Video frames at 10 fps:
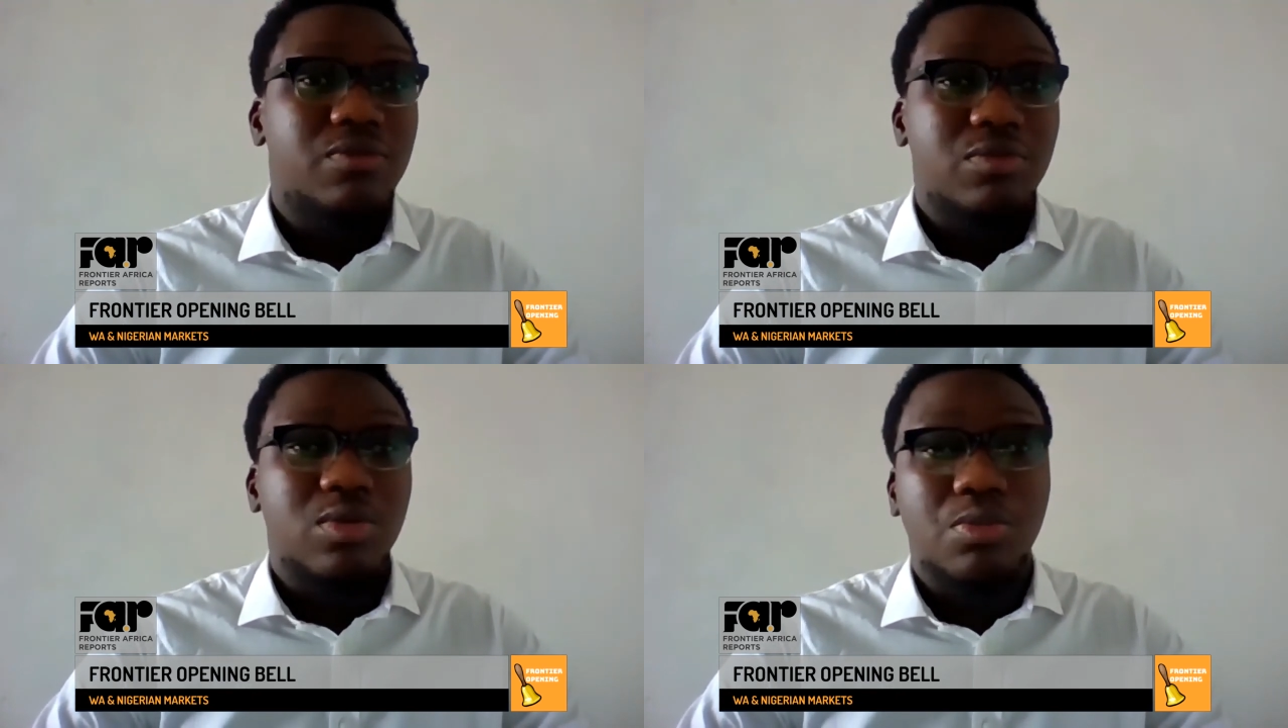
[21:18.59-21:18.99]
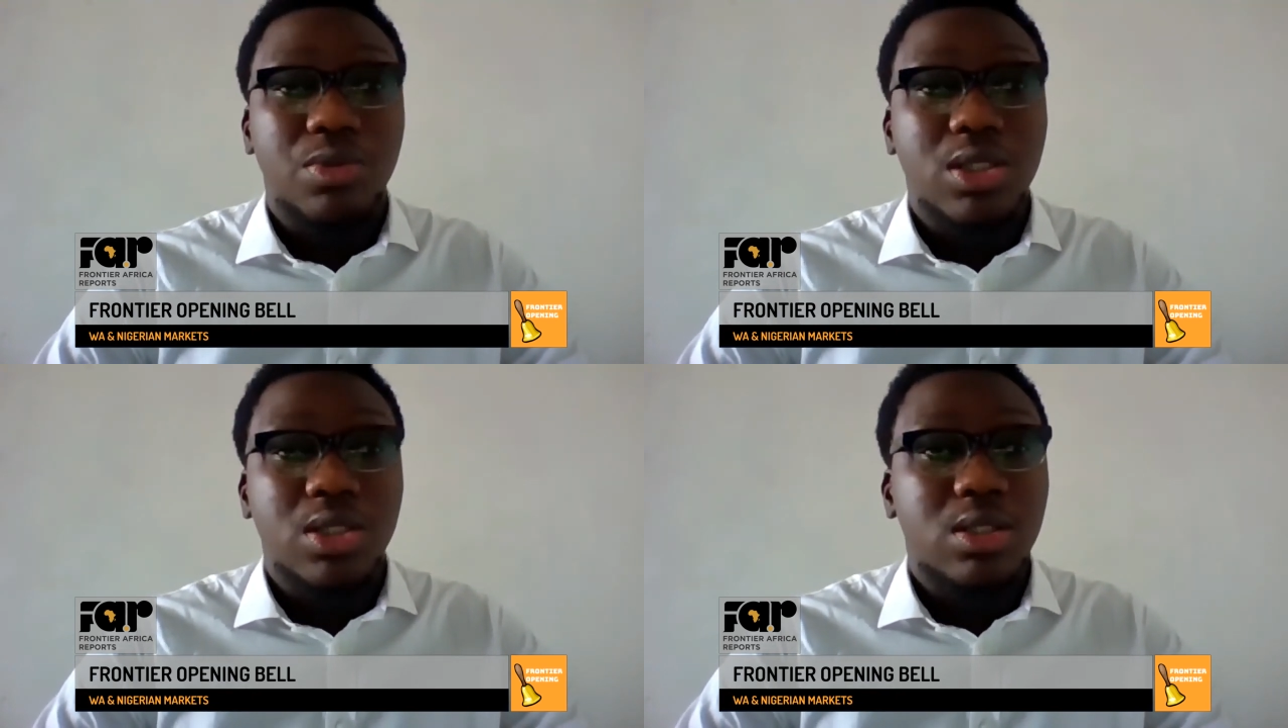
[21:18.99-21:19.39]

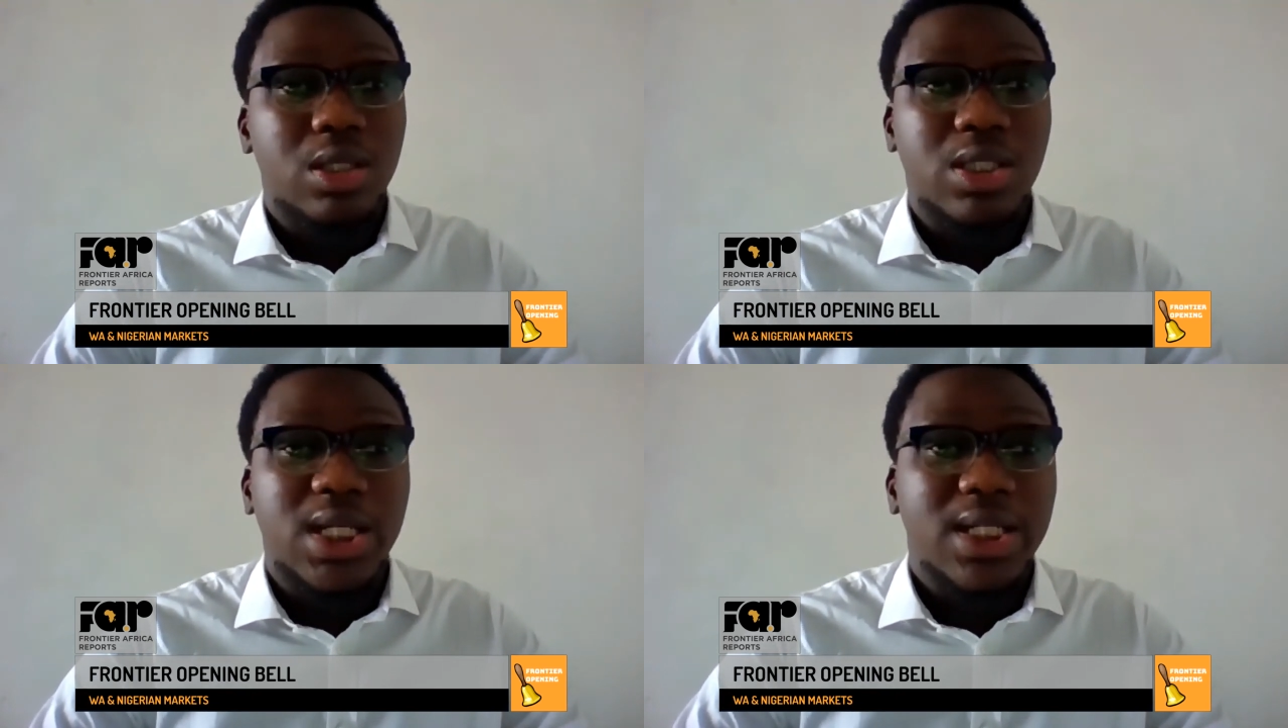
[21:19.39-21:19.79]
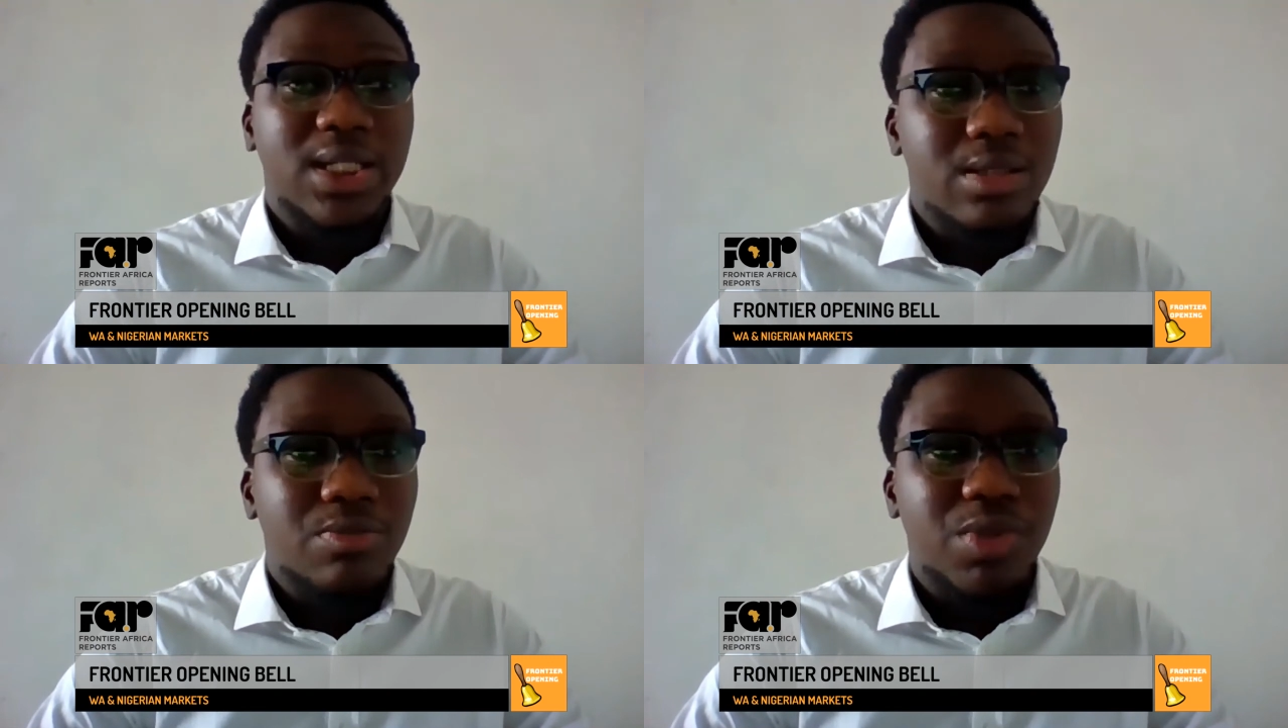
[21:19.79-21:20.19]
but it
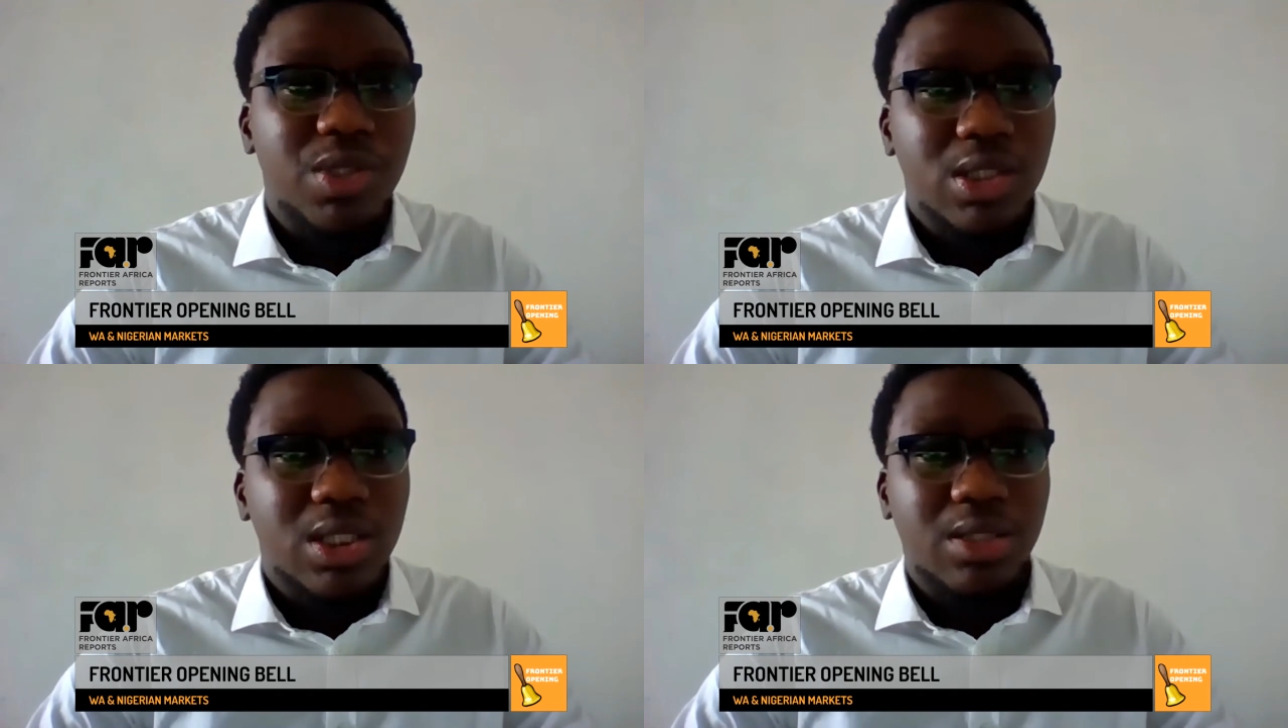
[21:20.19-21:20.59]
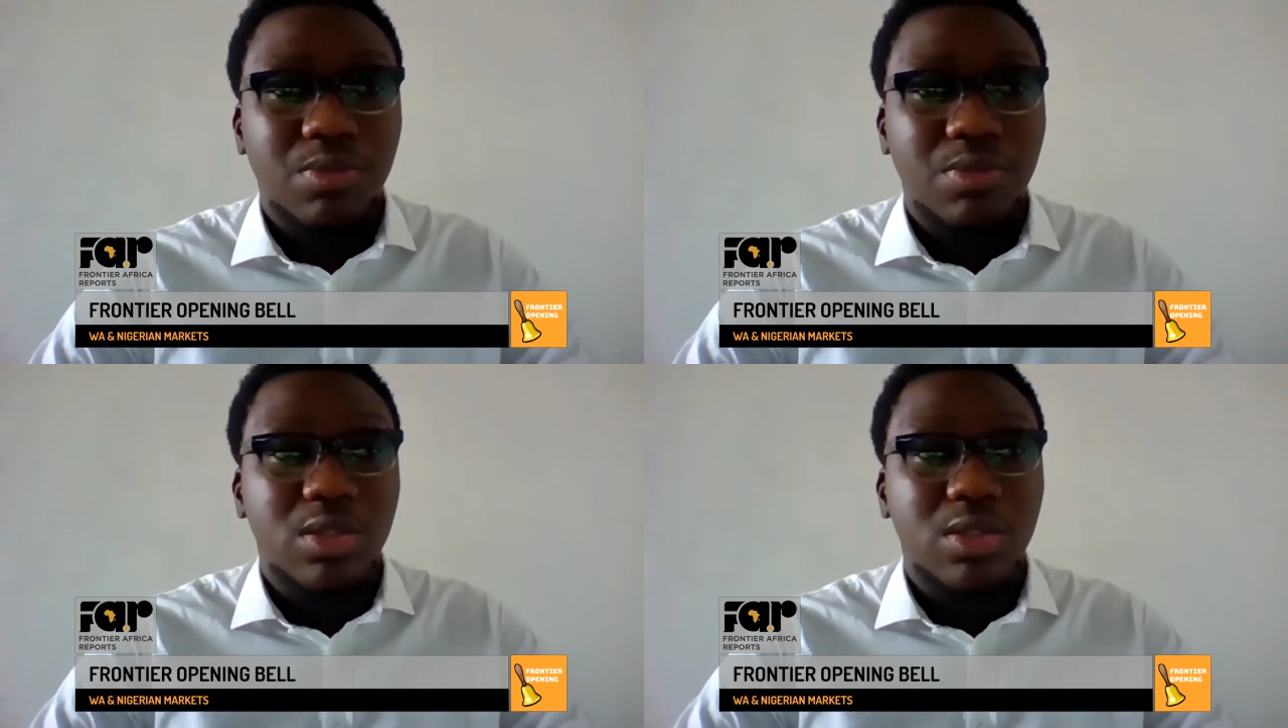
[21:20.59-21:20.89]
has been